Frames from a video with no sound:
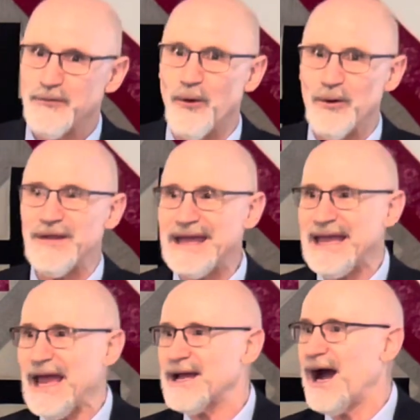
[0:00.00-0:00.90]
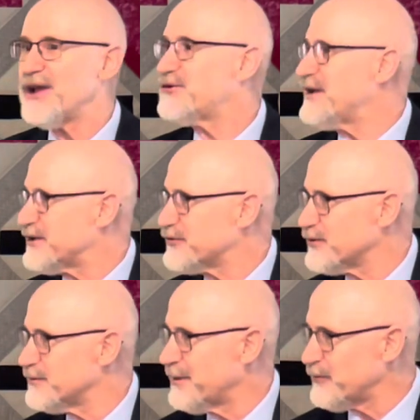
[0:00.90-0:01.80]
before they got to
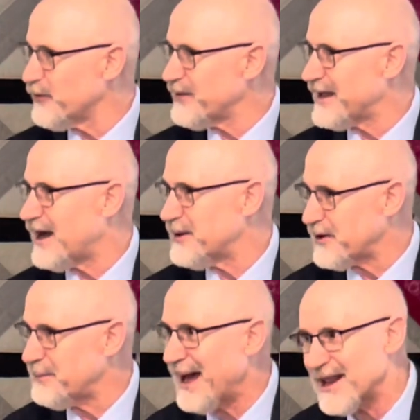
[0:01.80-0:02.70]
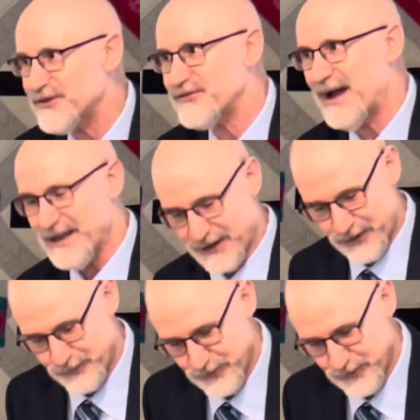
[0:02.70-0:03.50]
Israel, before they got to Palestine in the